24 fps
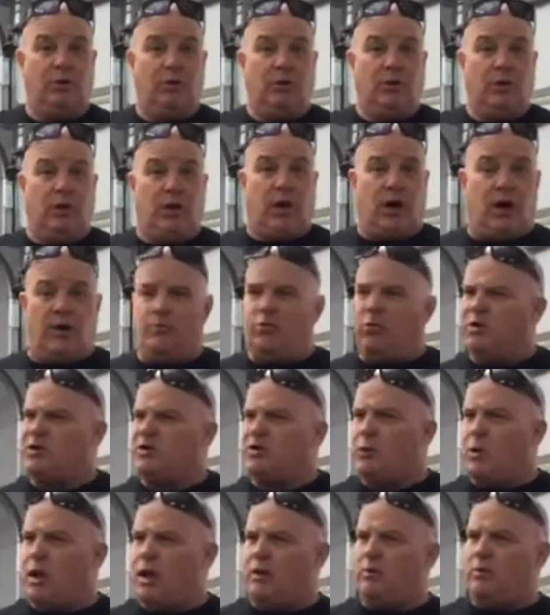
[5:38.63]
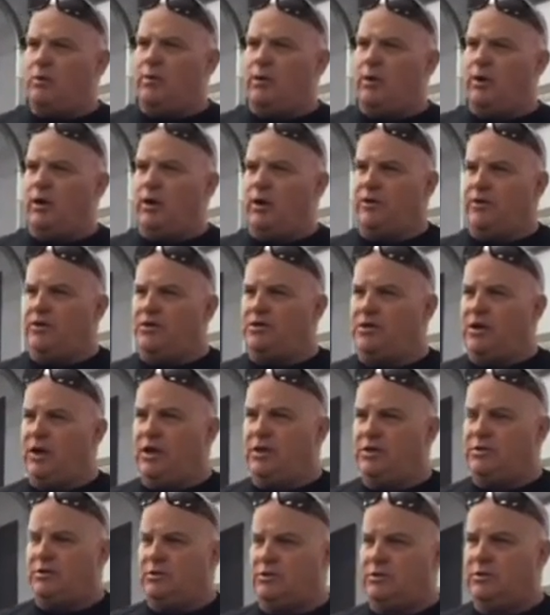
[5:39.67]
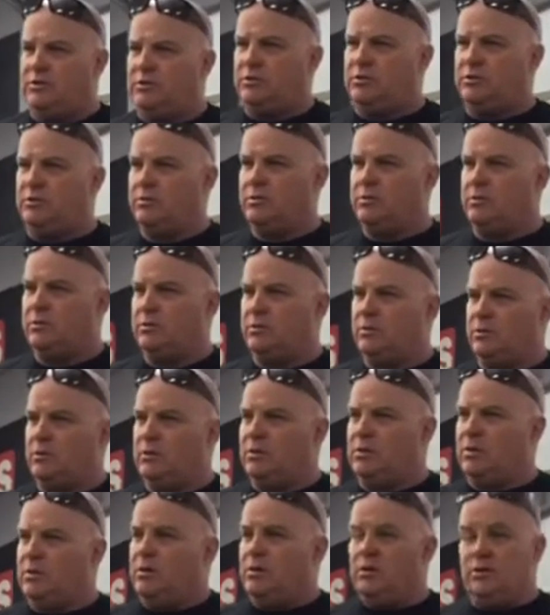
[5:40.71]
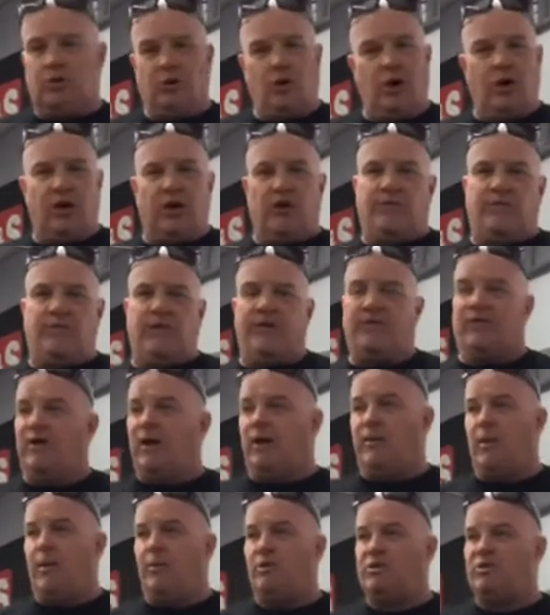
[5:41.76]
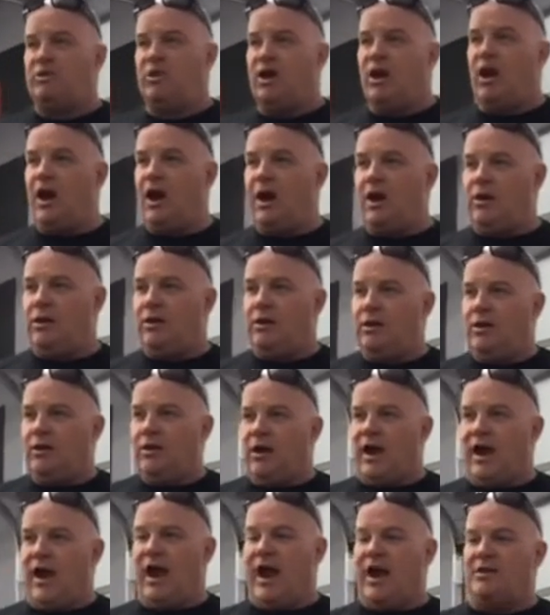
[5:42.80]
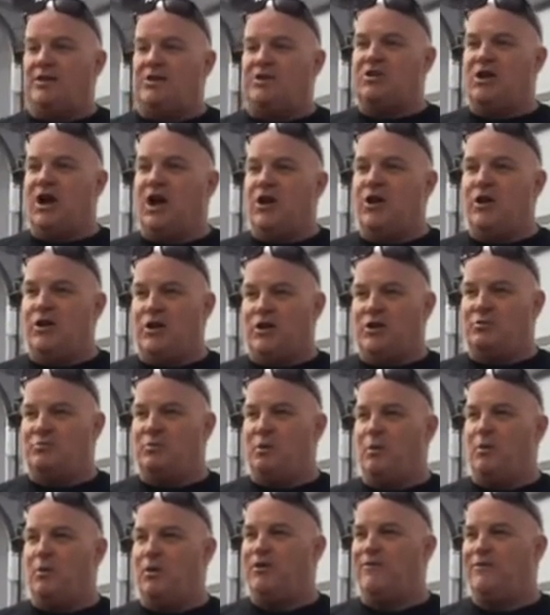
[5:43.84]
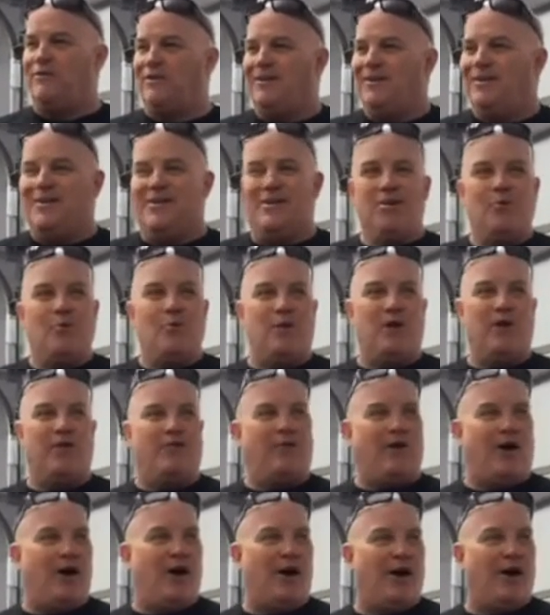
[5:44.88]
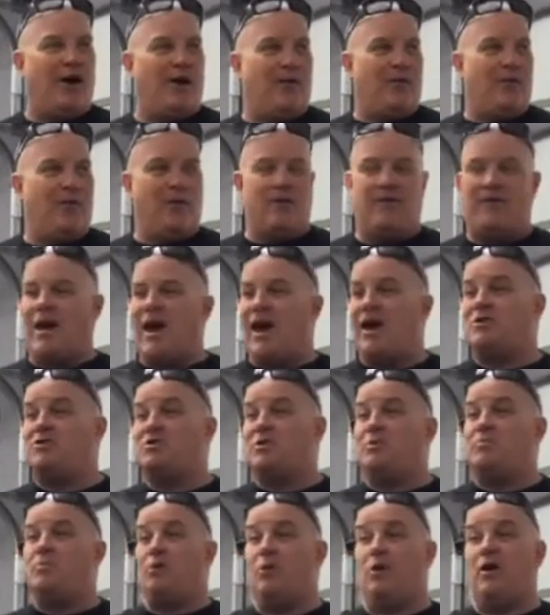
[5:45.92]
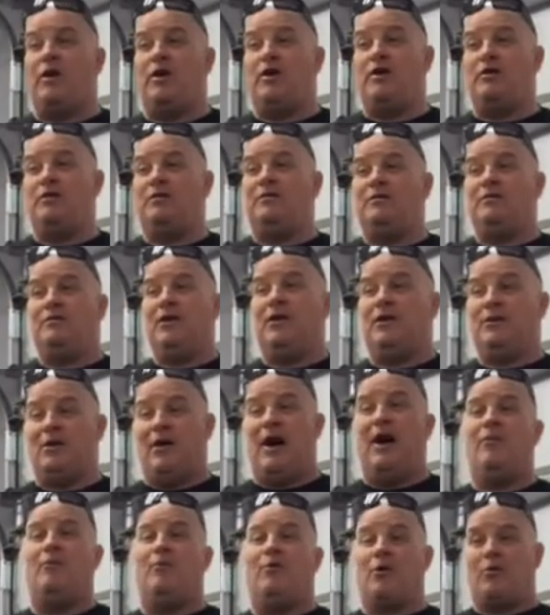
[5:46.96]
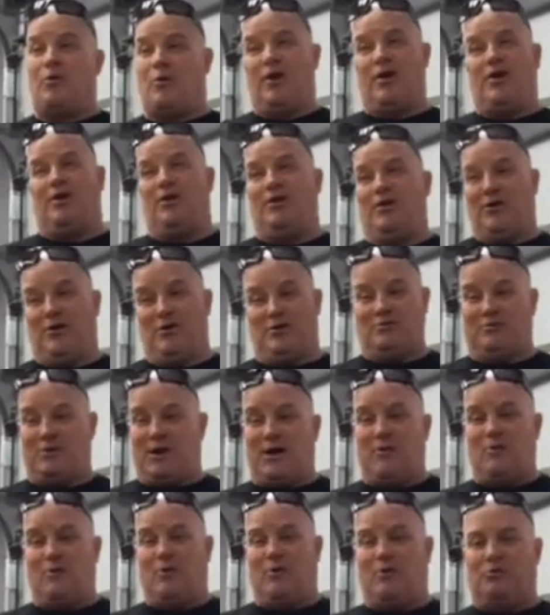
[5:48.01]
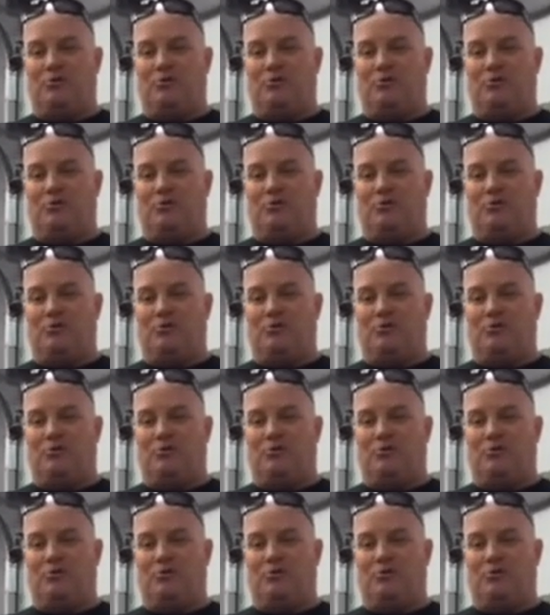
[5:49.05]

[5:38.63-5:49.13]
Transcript: Uh, what's the weight limit on these things? 250 pounds. 250. I'm almost there. I hate to tell you this, but we've we've, uh, we've actually put a lot more weight on those, but I won't.